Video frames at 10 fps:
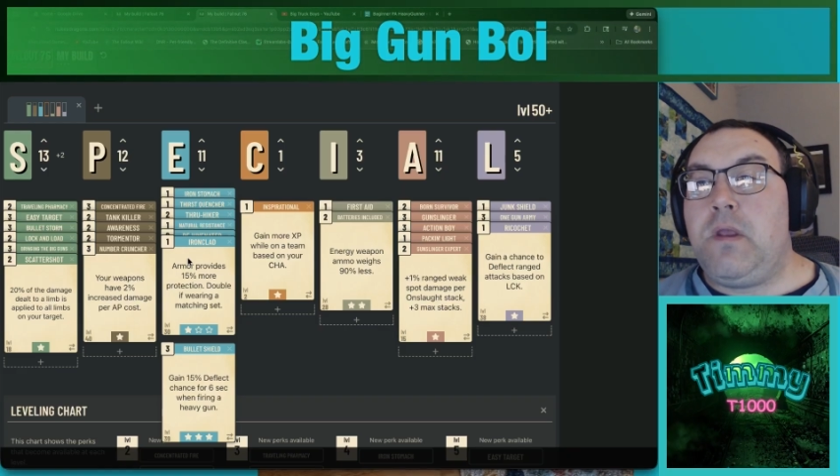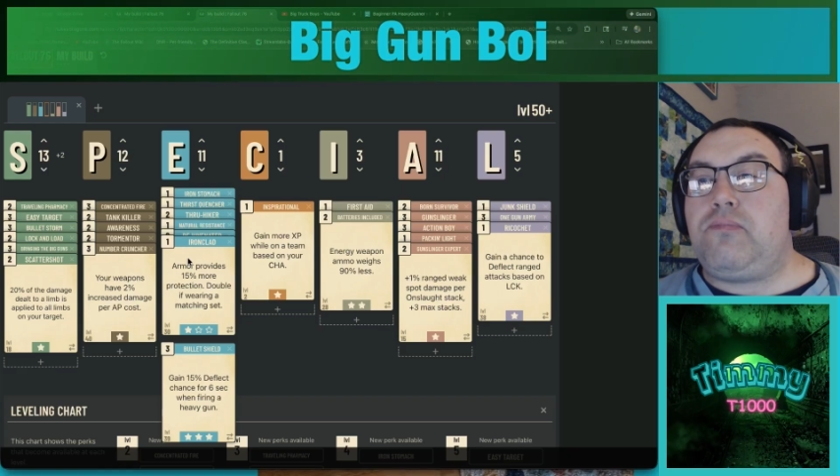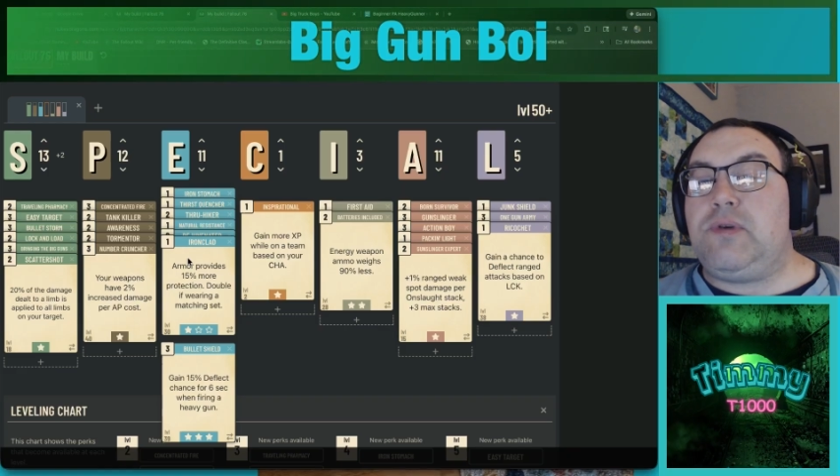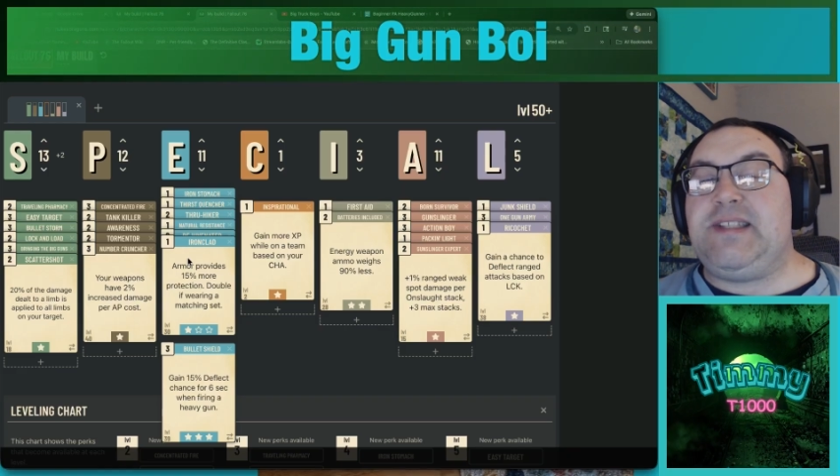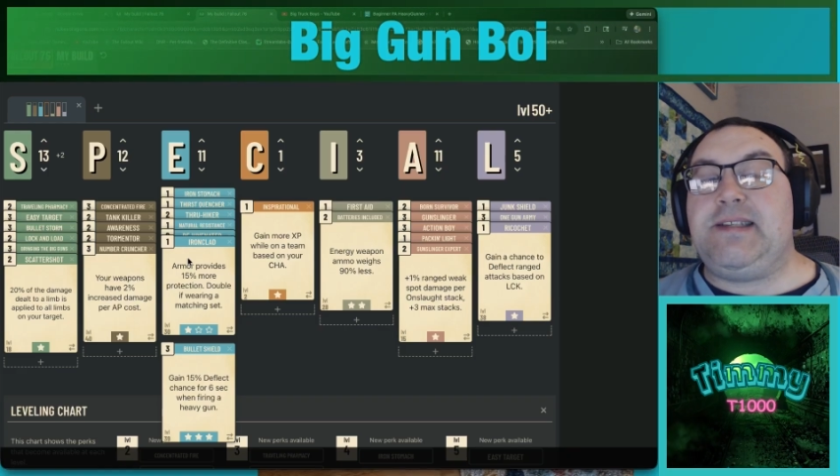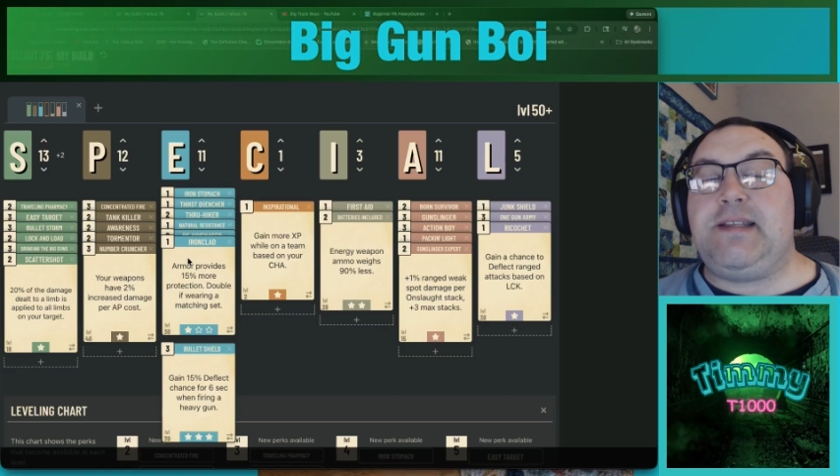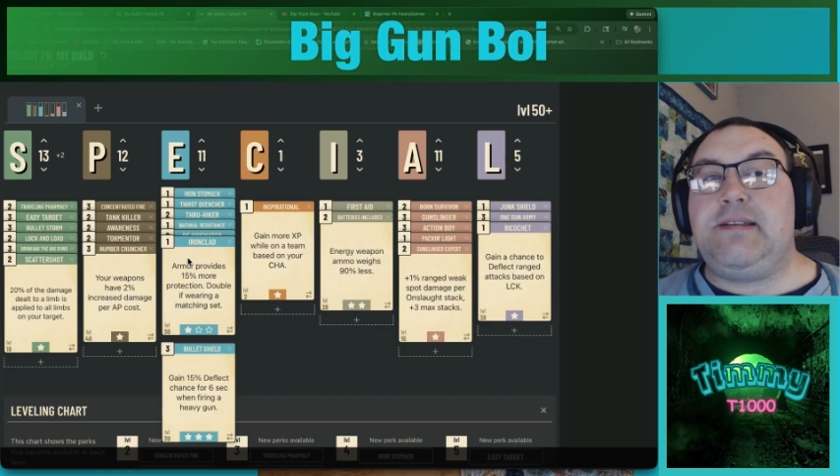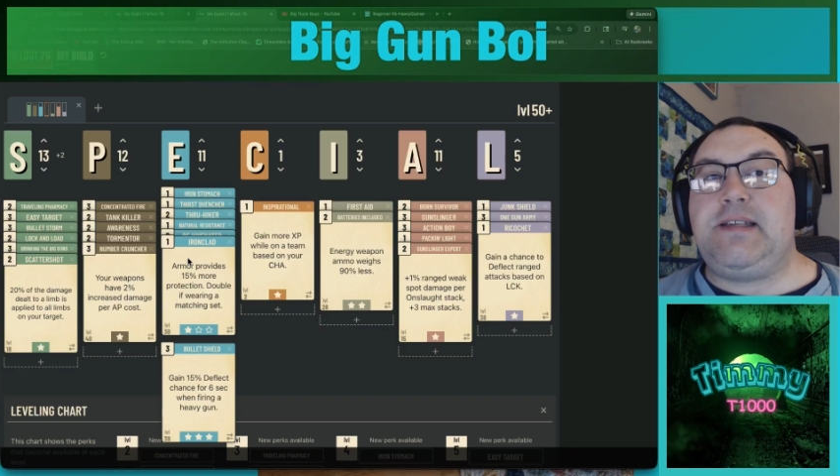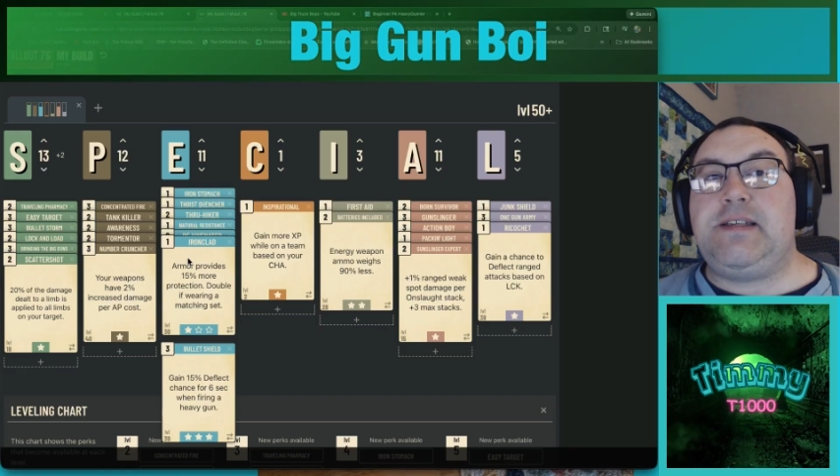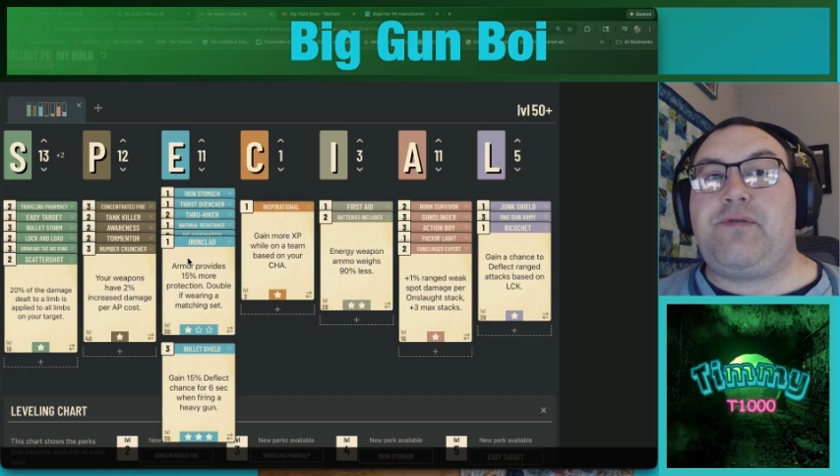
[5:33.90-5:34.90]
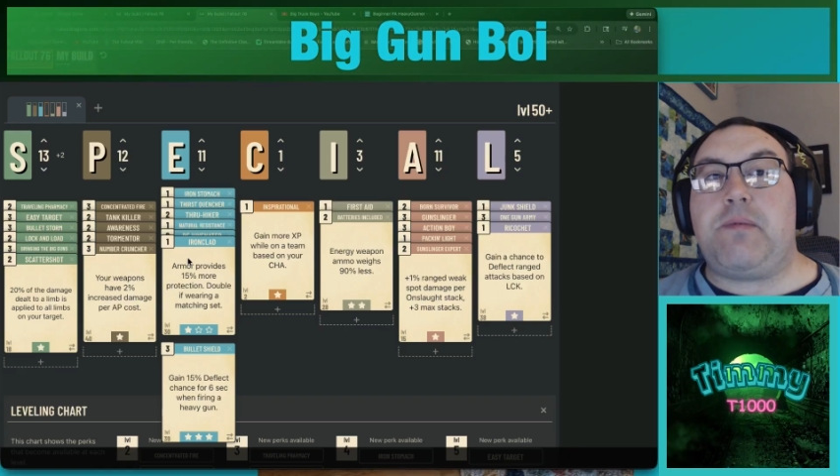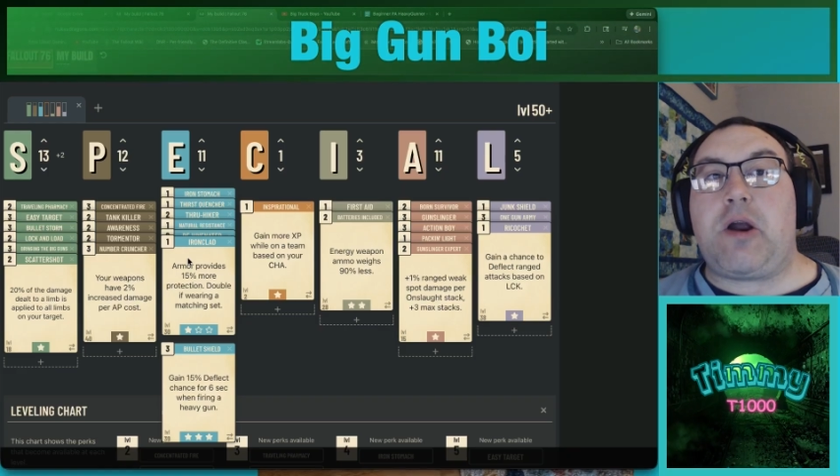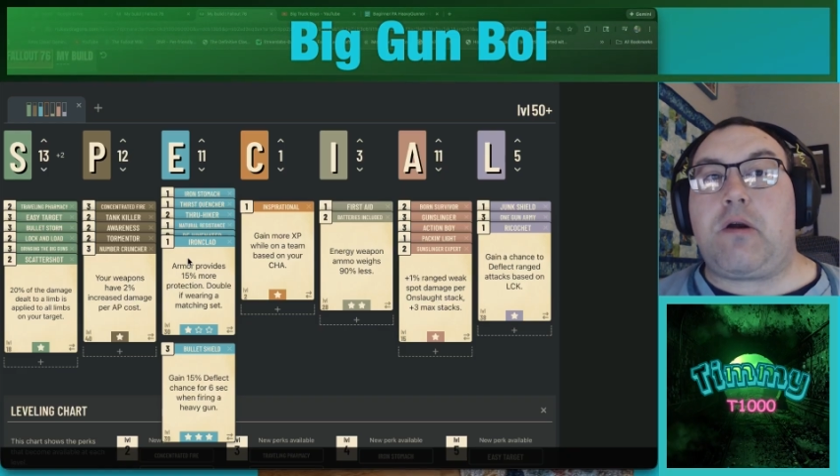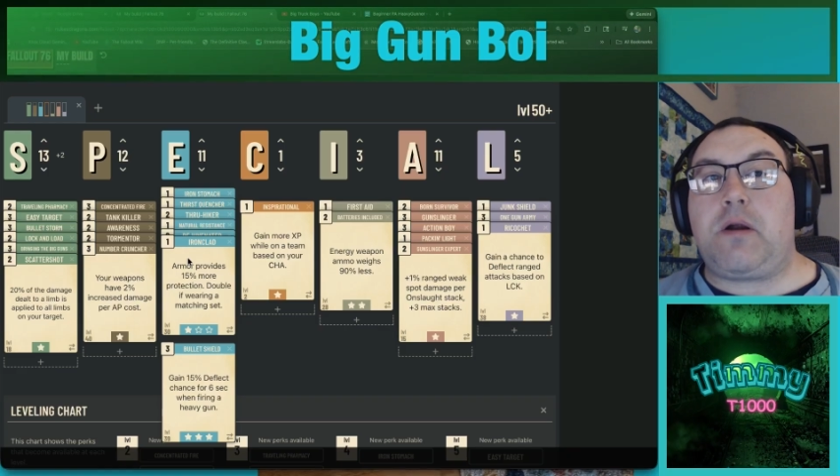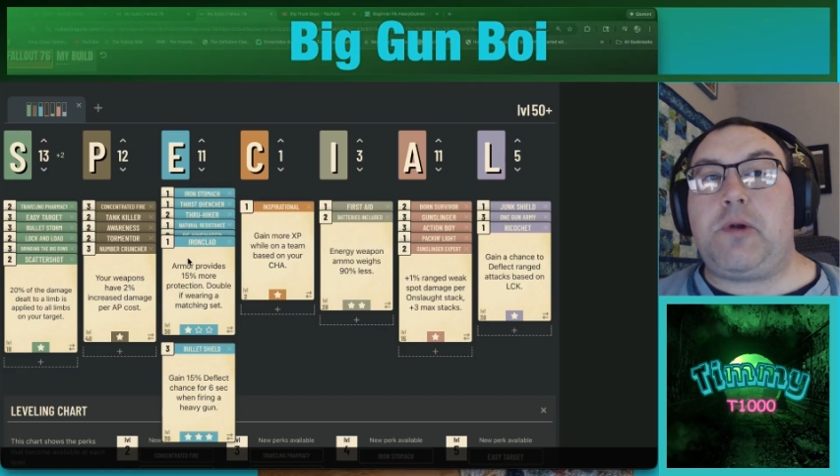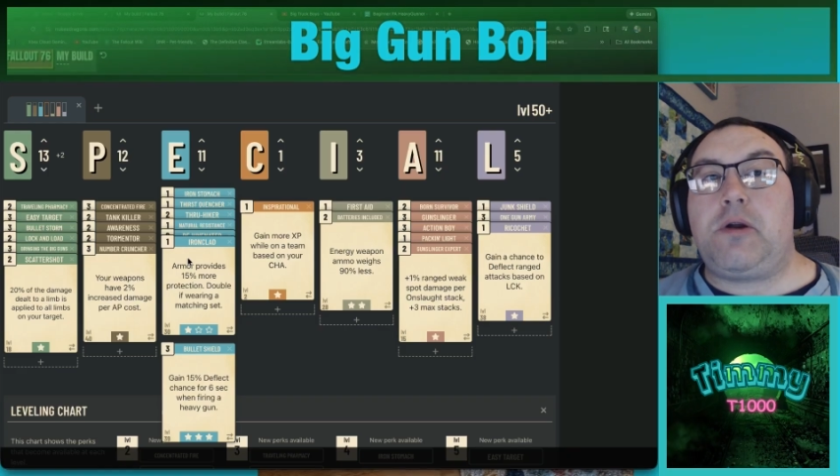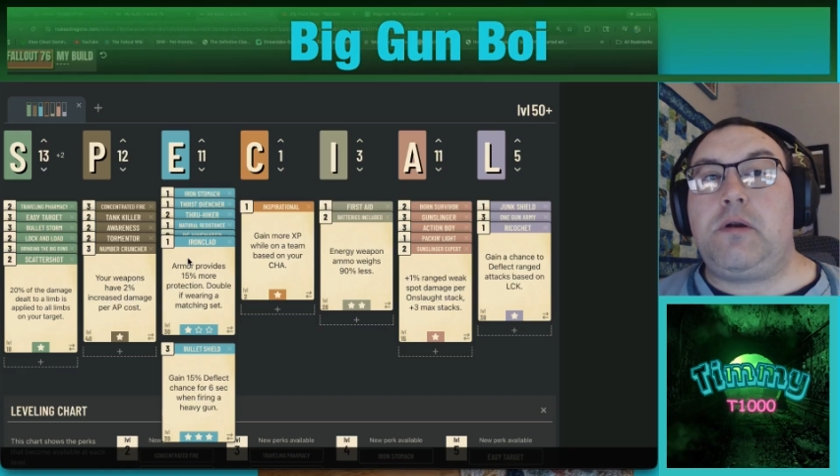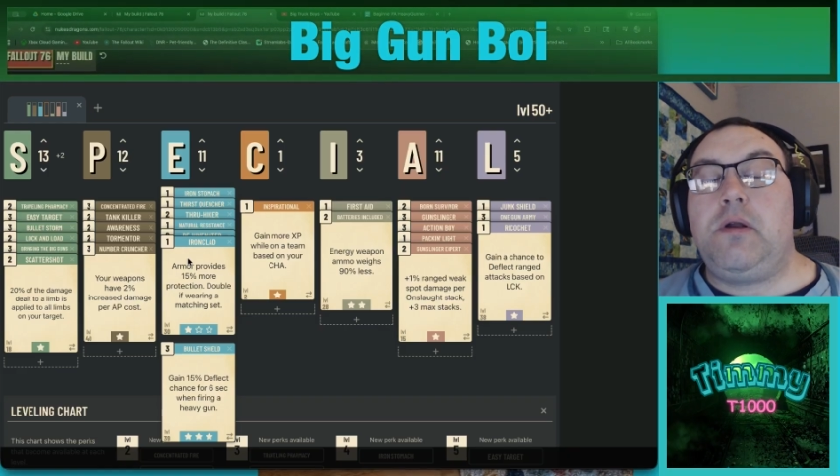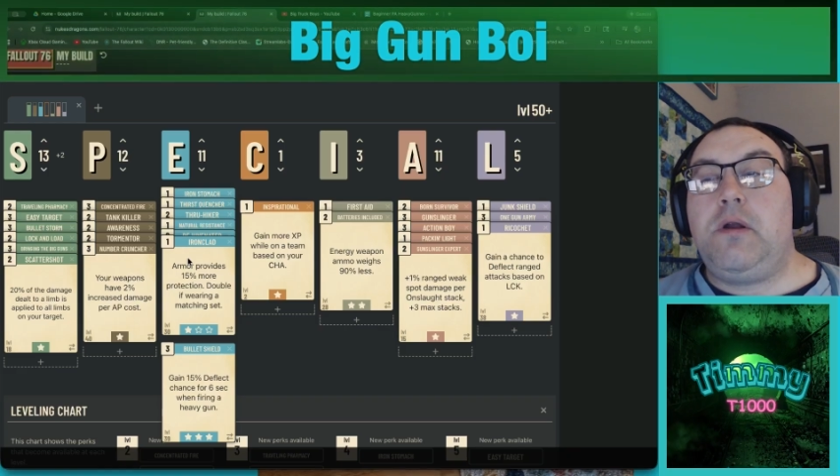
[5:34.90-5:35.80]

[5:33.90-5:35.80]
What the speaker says: resistances from our armor.